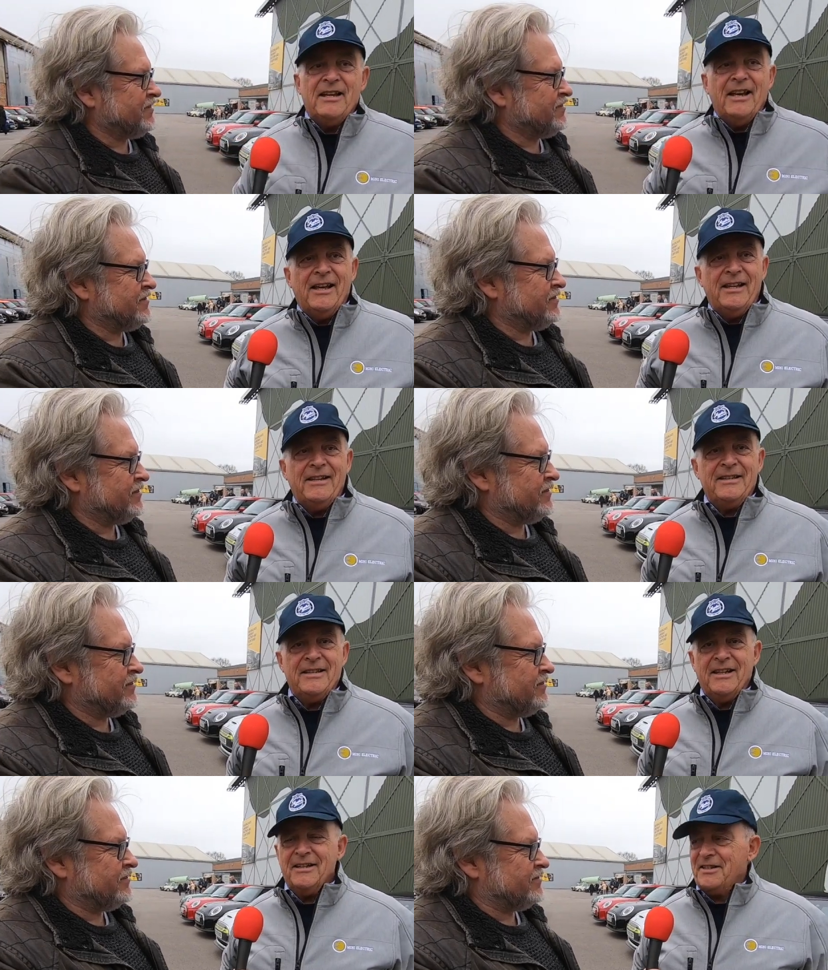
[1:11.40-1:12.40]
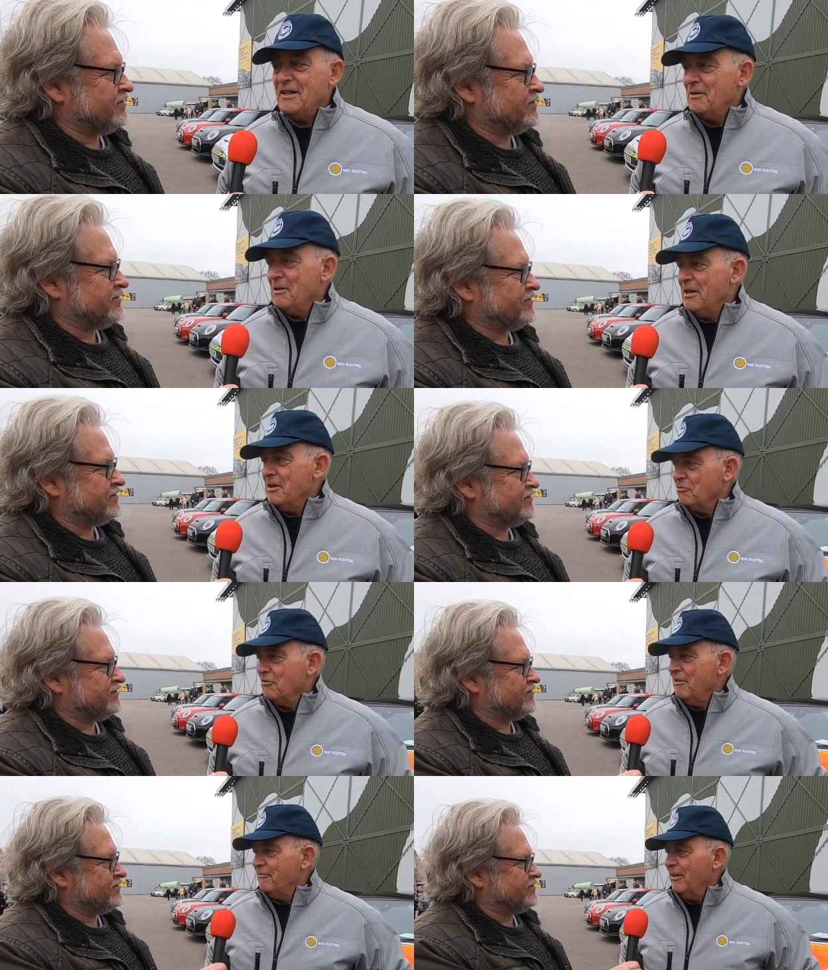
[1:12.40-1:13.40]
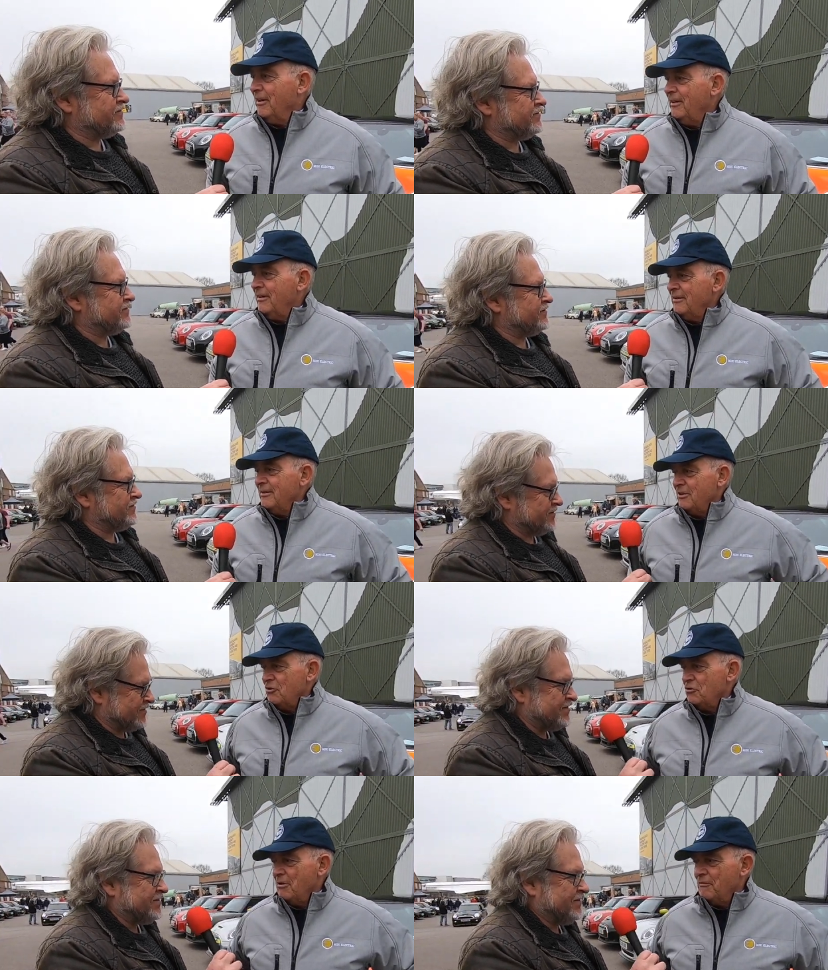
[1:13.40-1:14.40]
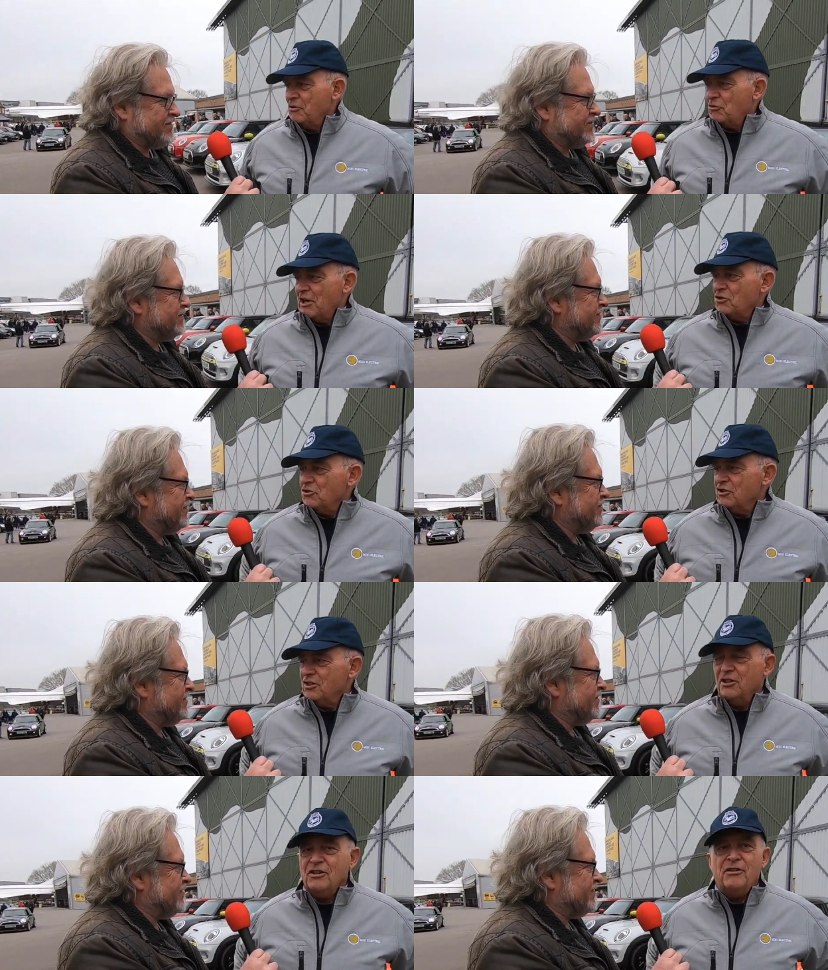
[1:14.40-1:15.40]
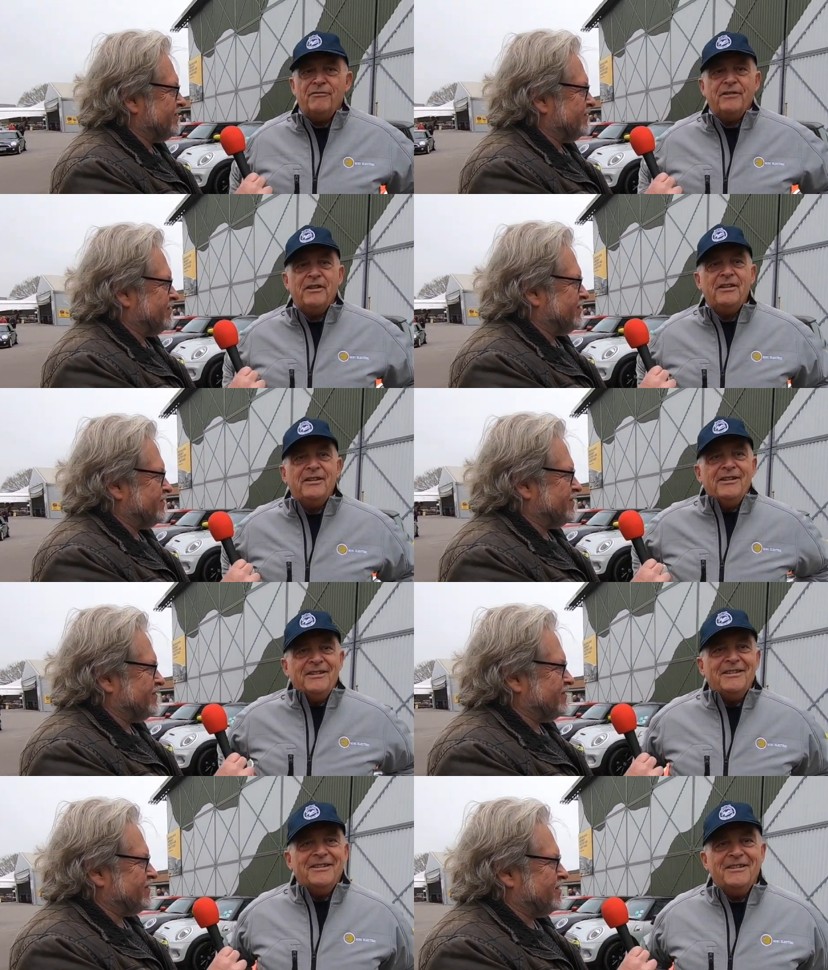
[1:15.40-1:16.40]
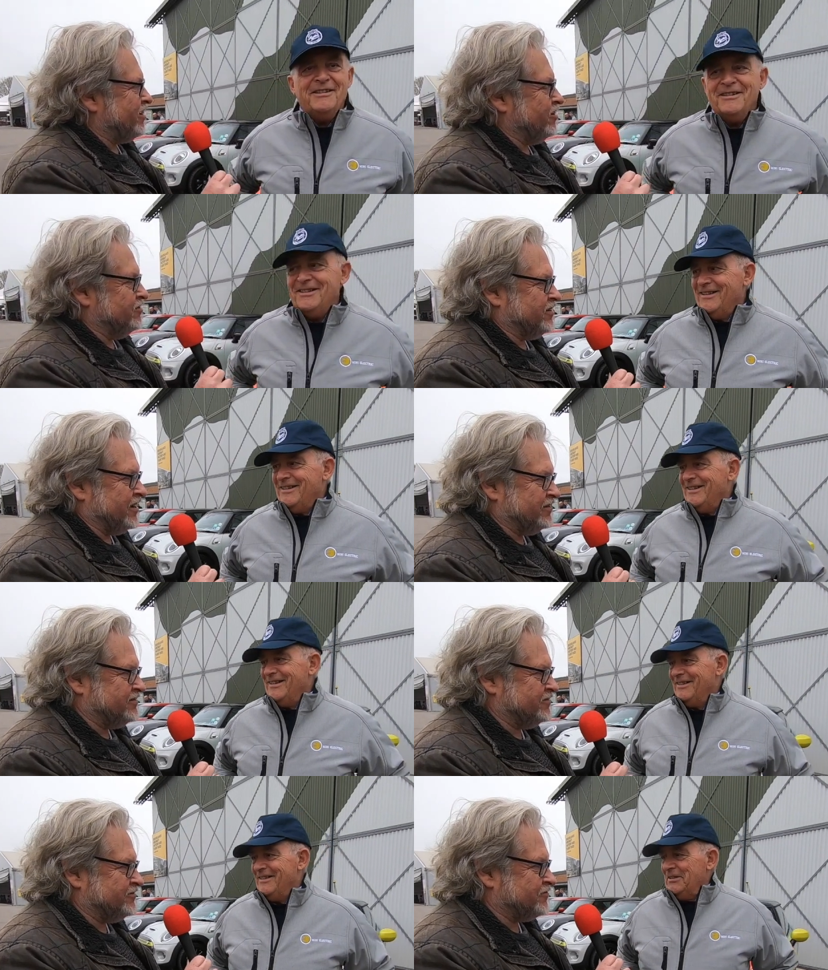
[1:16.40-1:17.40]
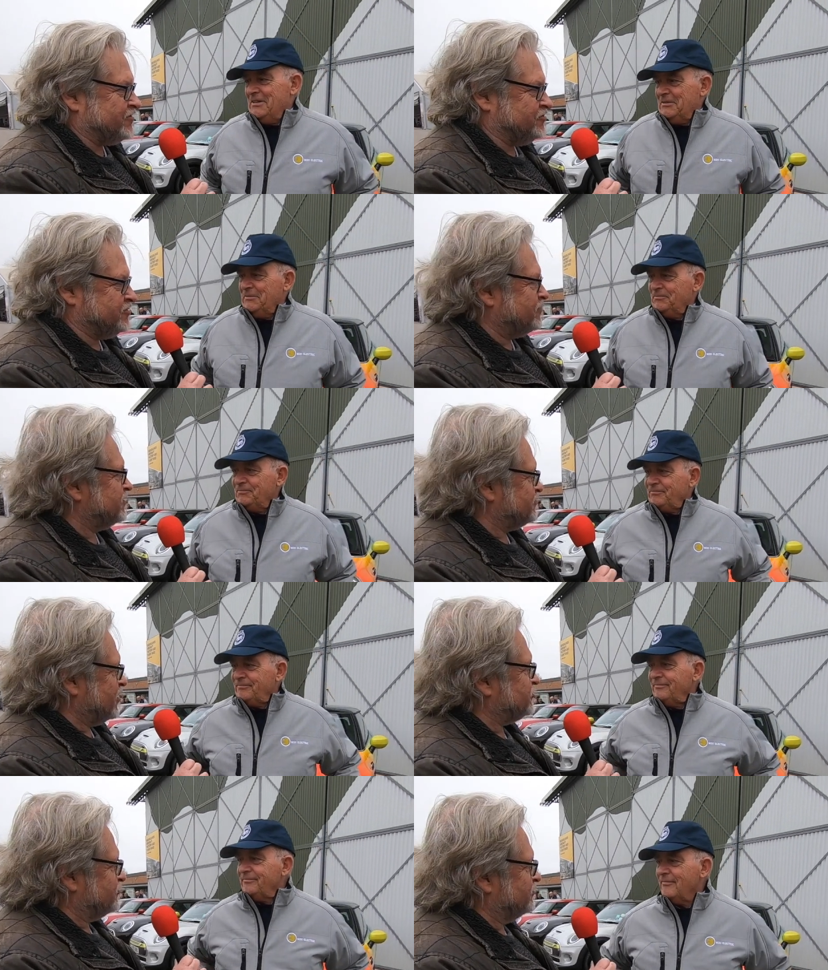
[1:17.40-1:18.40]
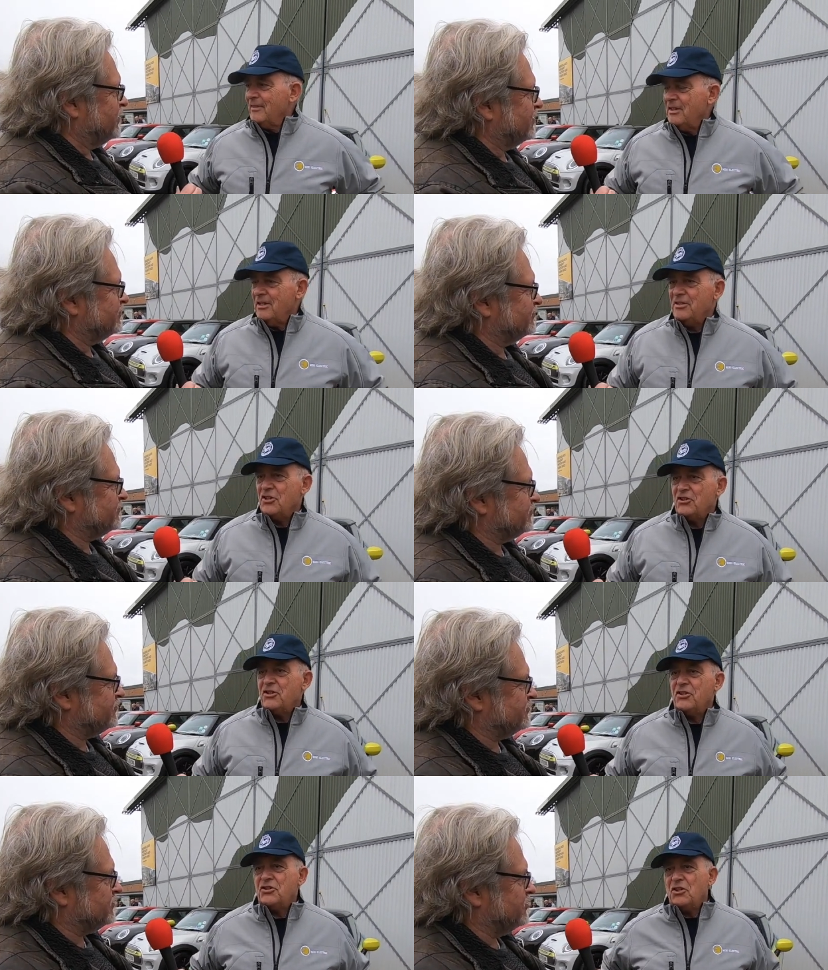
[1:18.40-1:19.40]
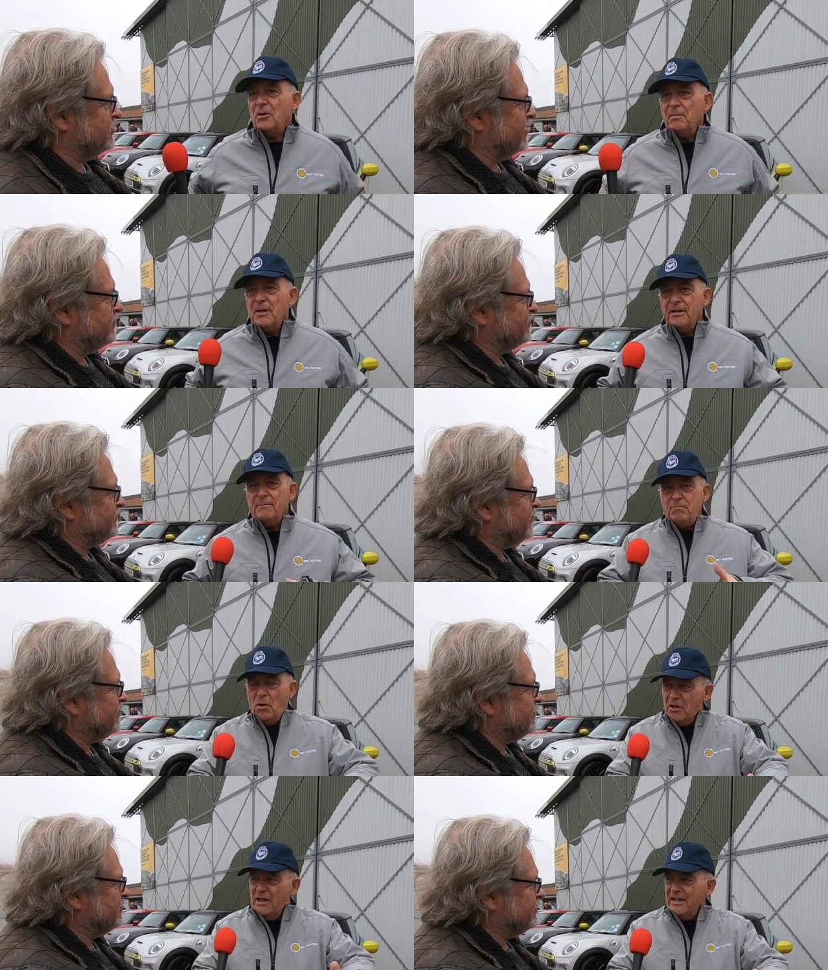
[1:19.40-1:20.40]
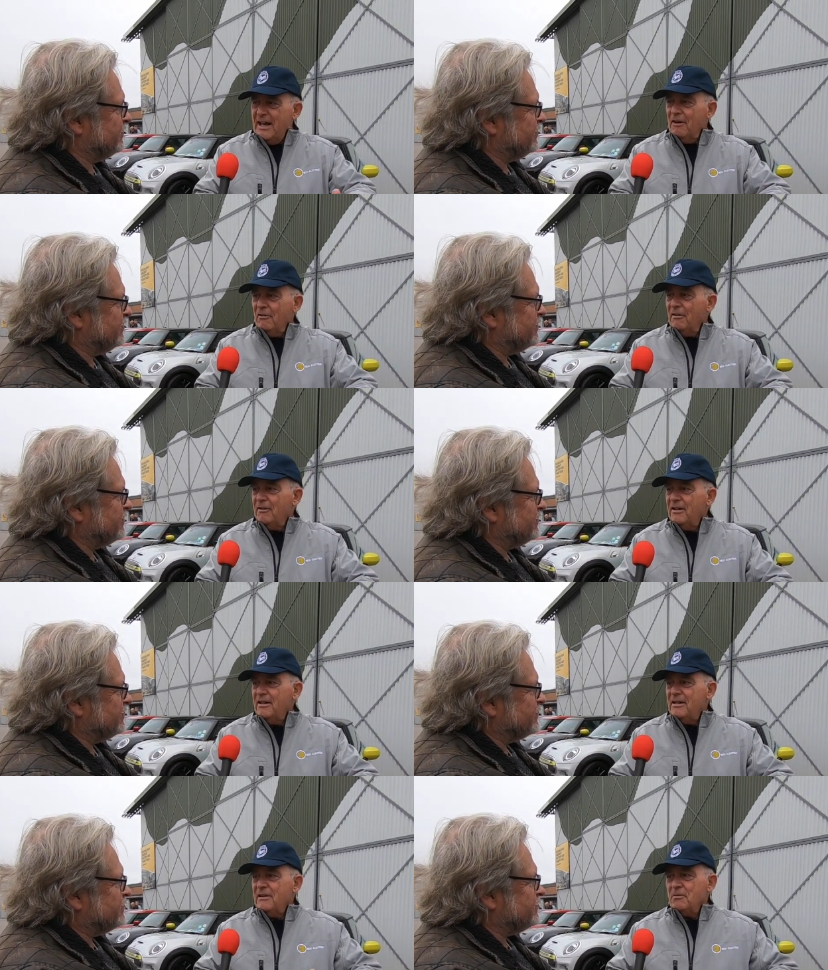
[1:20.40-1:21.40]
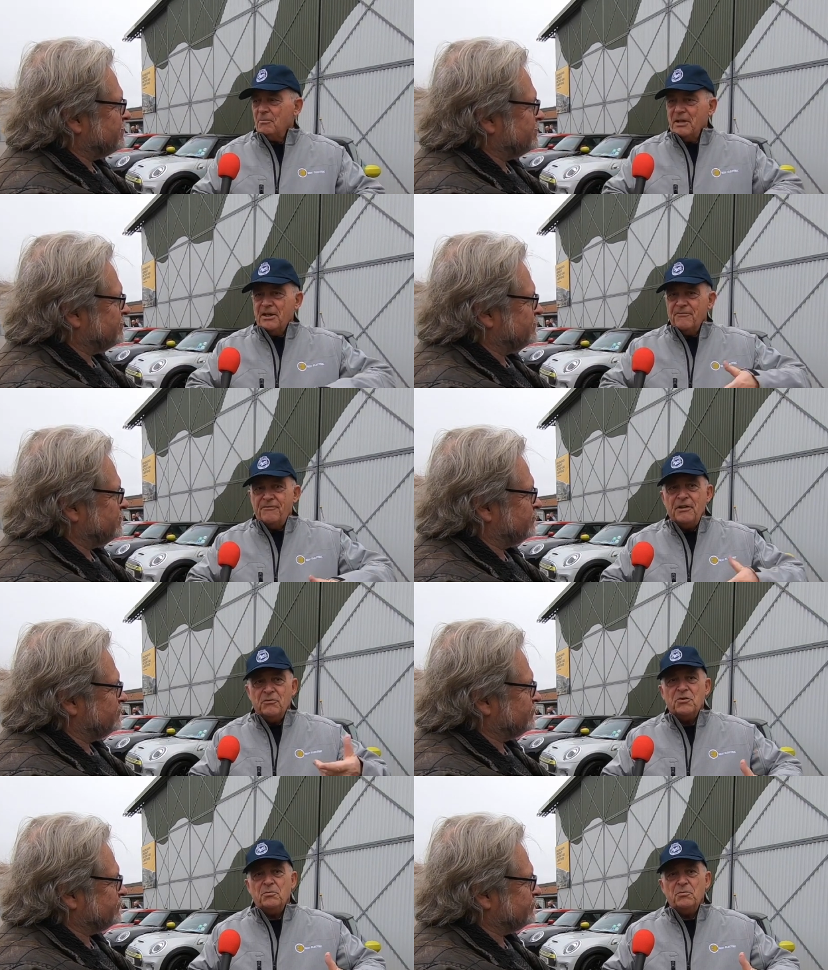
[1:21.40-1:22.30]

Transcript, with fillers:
Speaker 1: and uh, so that yeah, it's great fun as long as you have the traction turned off.
Speaker 2: Okay, do you have to do something special then just to, to do that? It
Speaker 1: bogging down when it feels the